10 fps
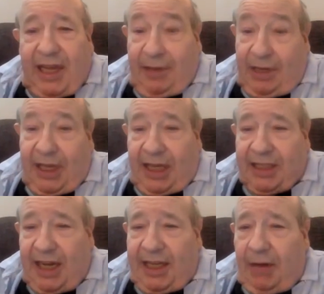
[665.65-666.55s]
Like I
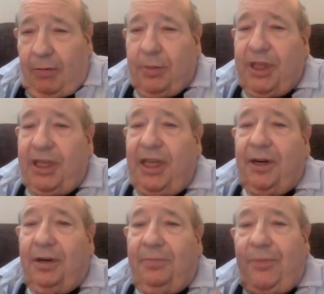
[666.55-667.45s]
said, I can't remember the
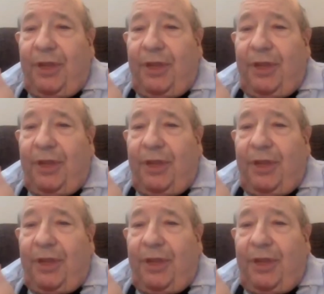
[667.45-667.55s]
year.